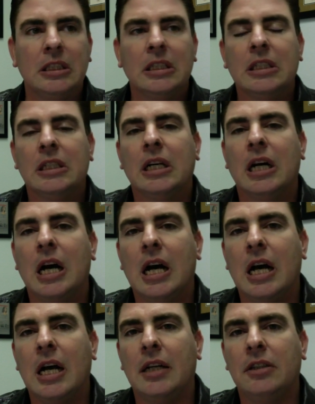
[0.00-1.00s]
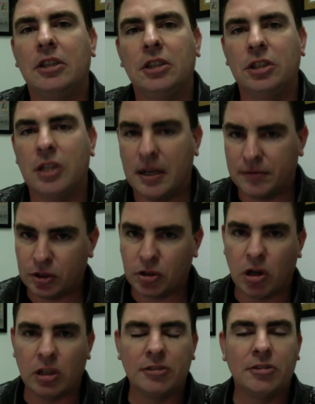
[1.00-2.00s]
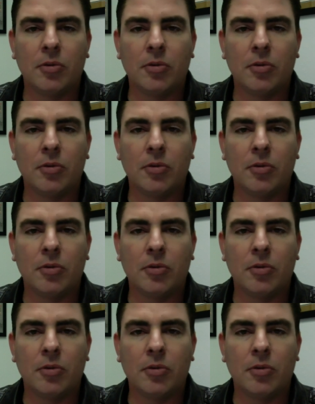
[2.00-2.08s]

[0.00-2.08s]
you have to call us